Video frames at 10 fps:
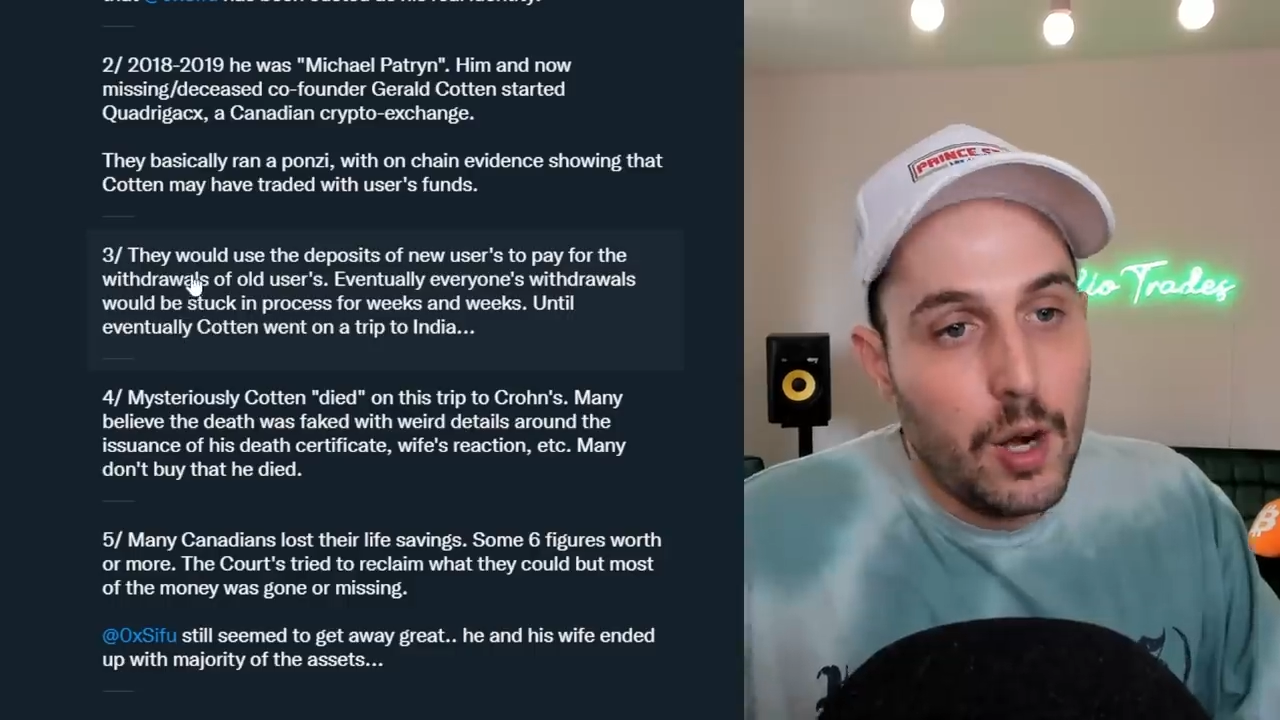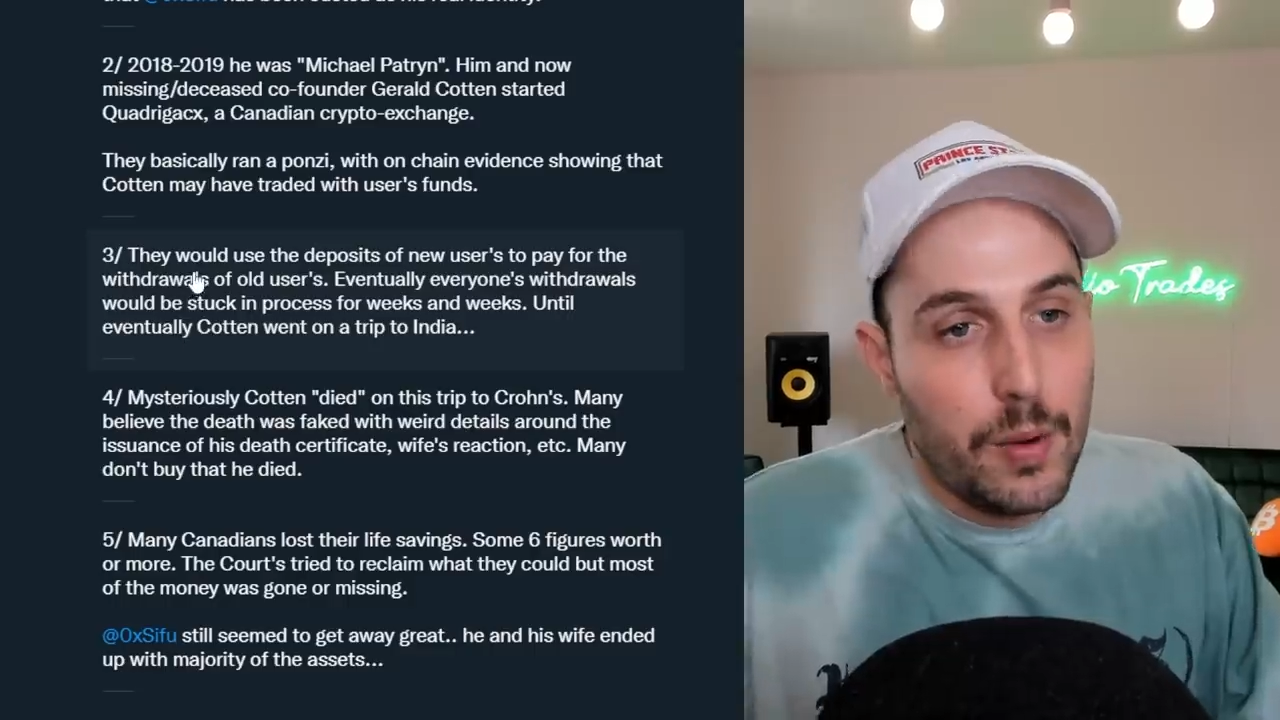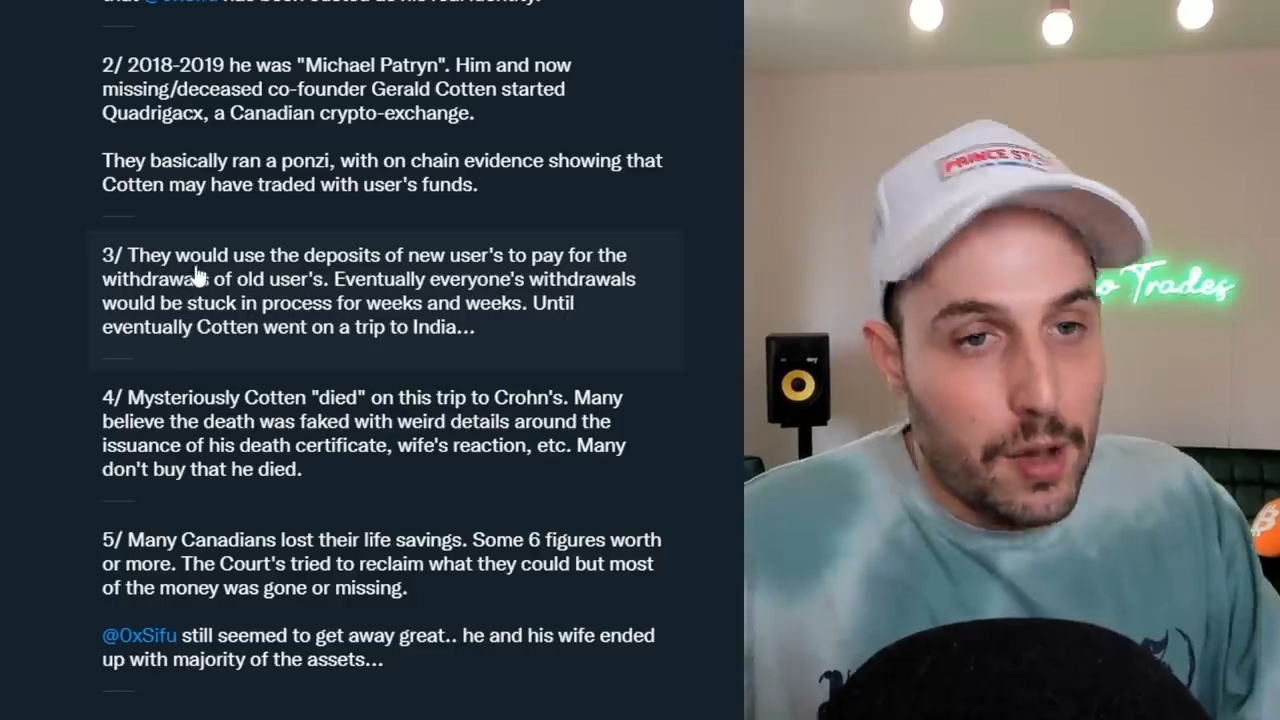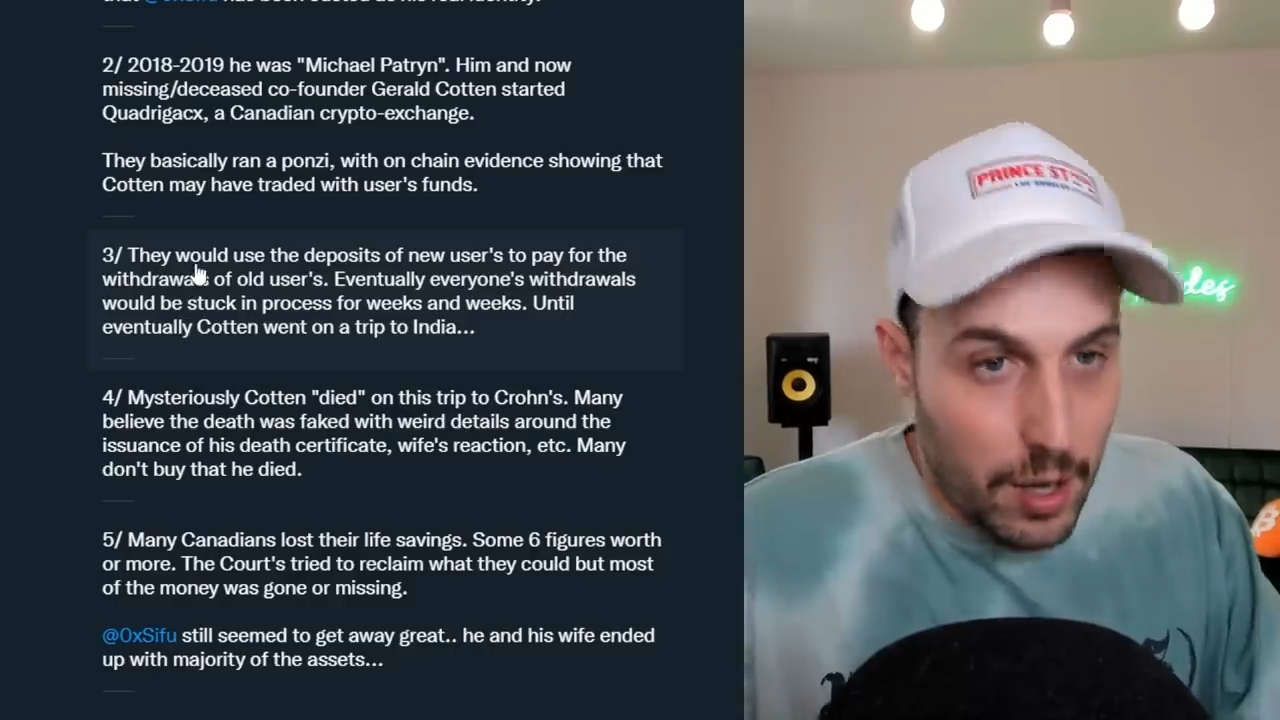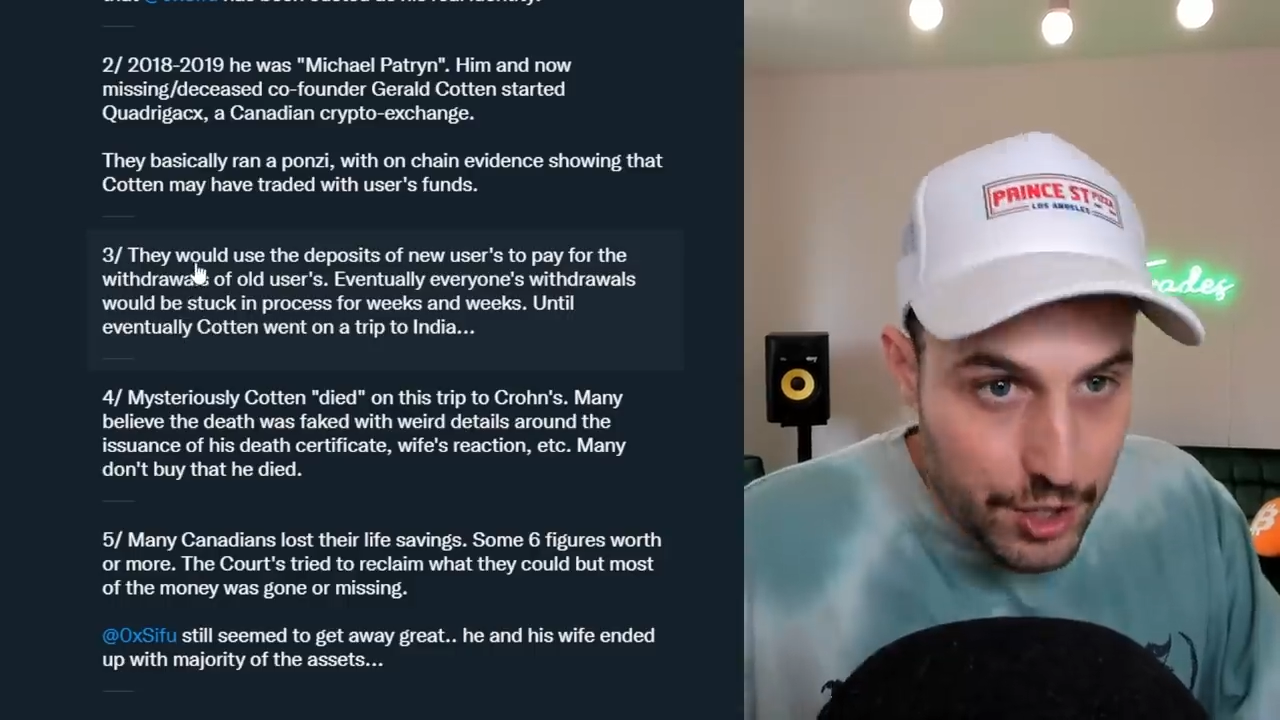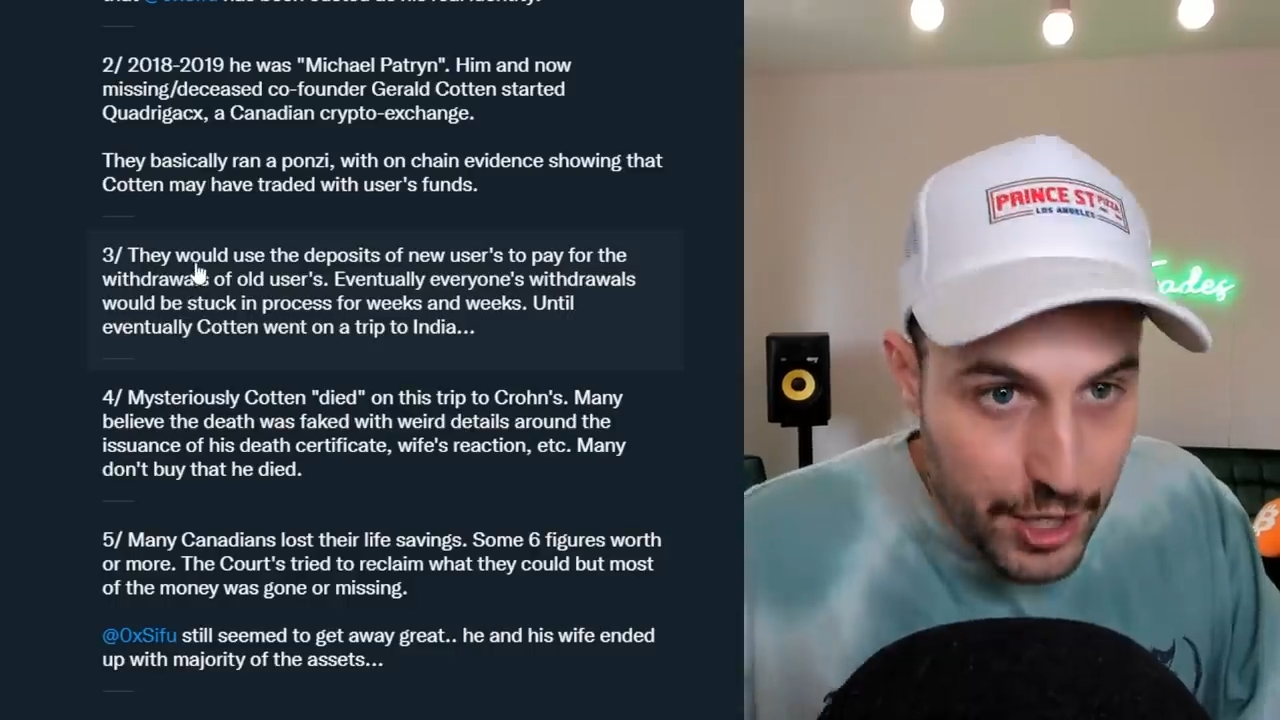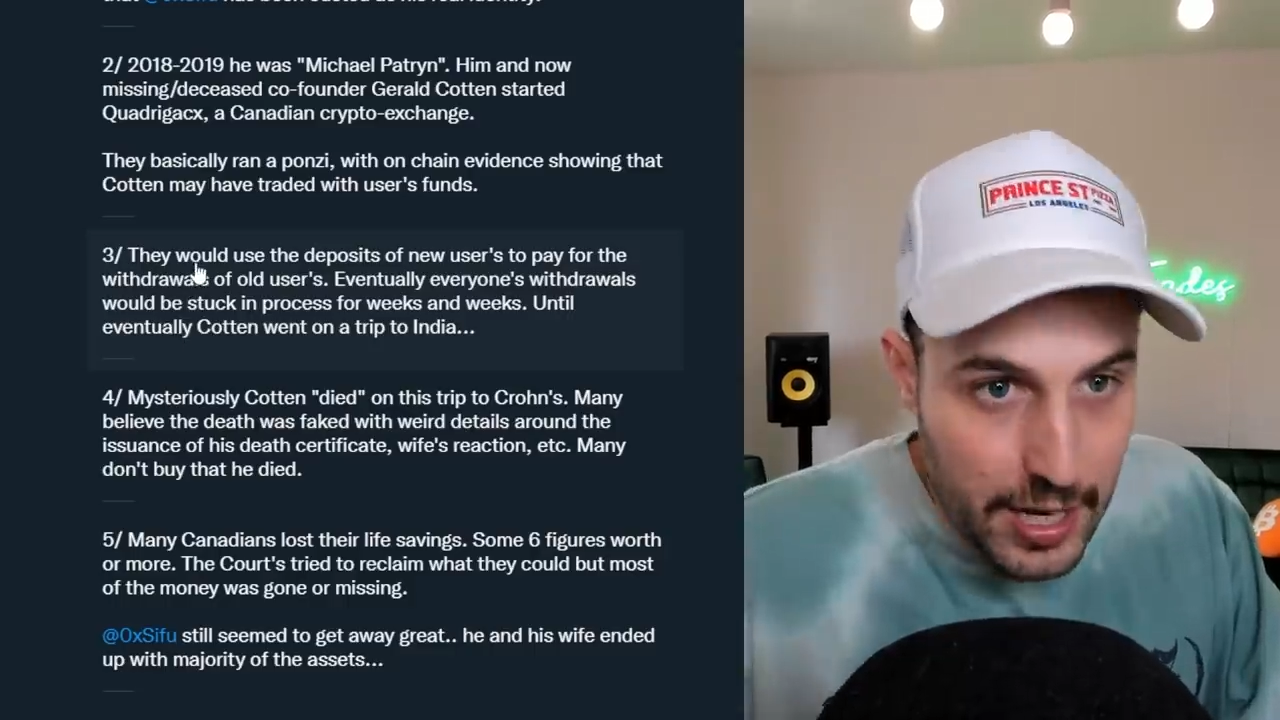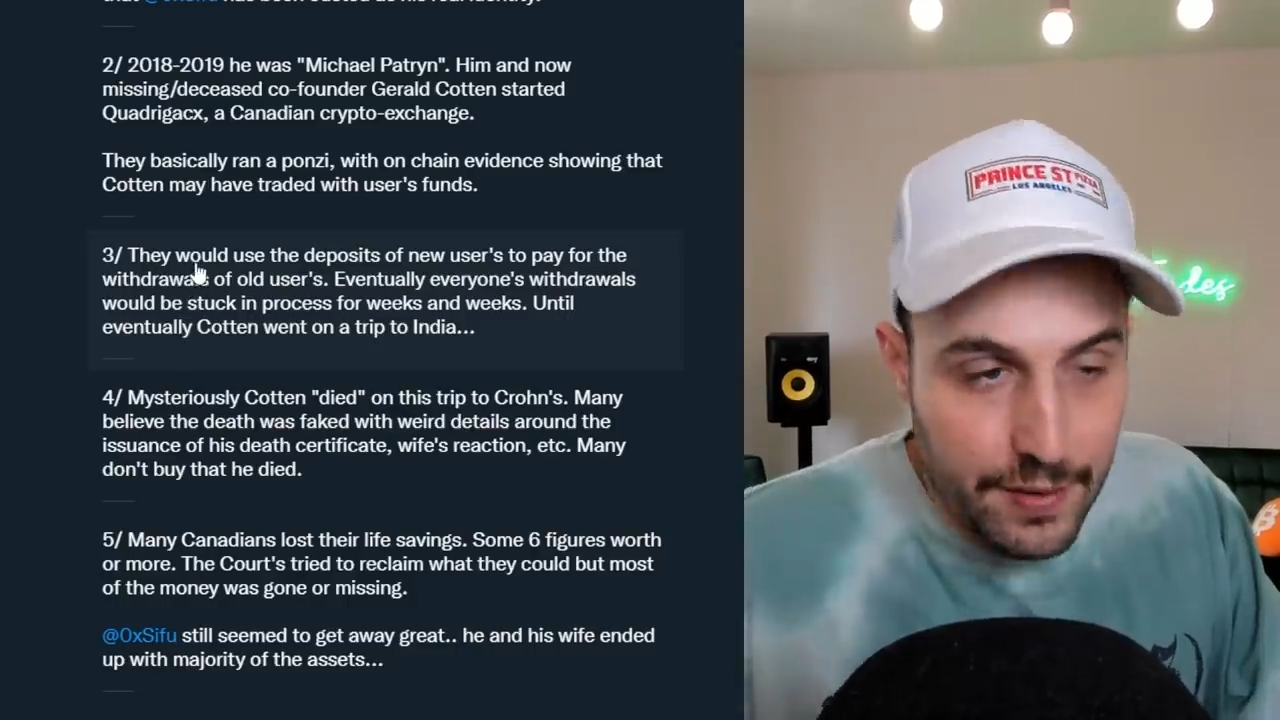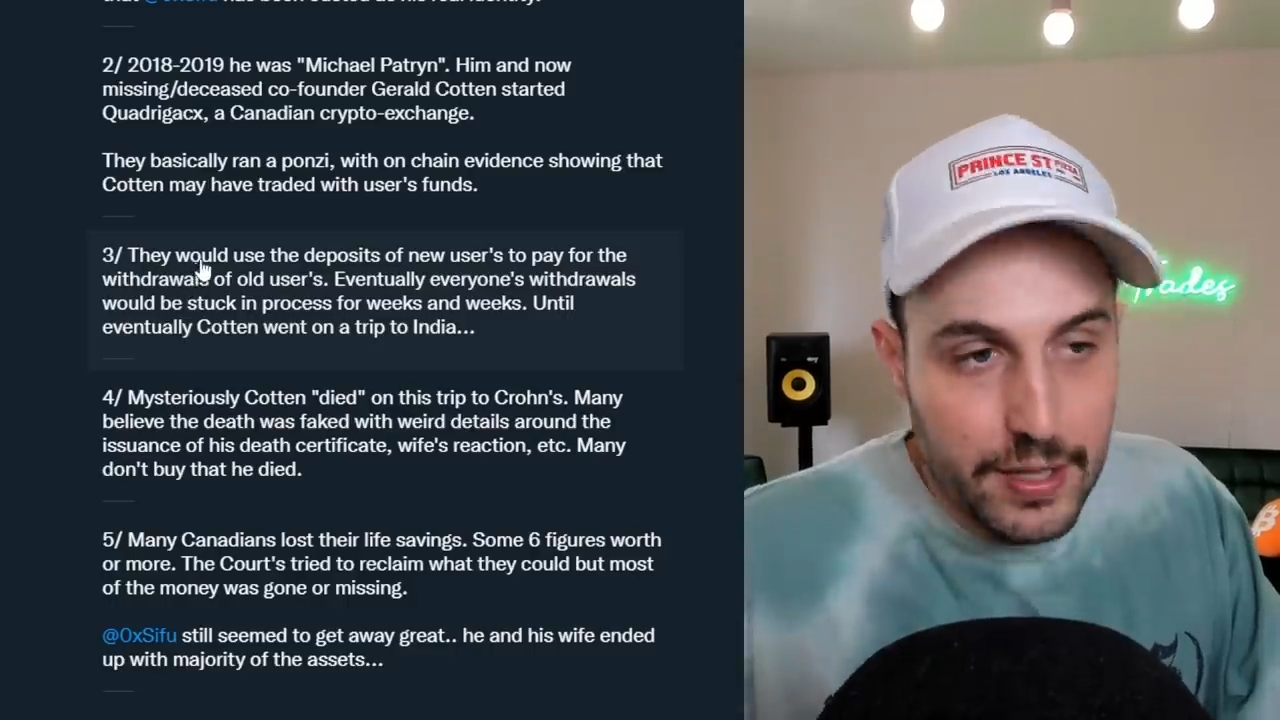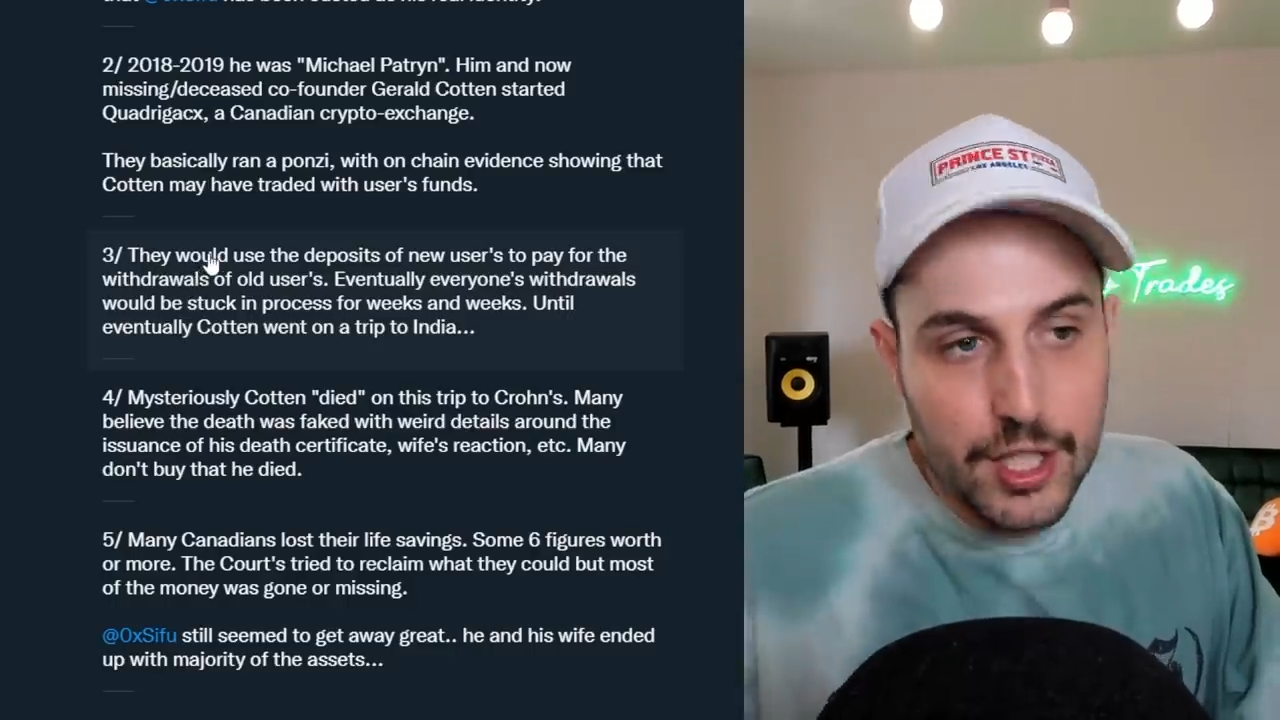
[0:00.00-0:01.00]
with on chain
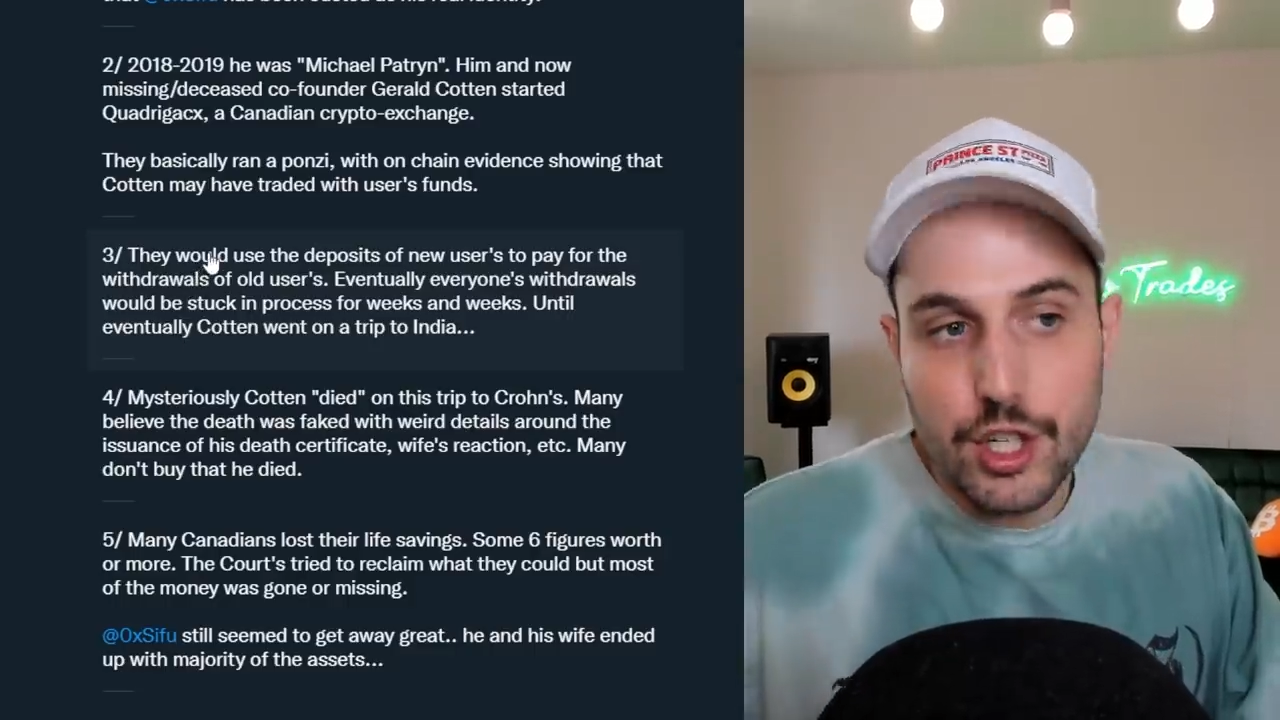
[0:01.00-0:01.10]
evidence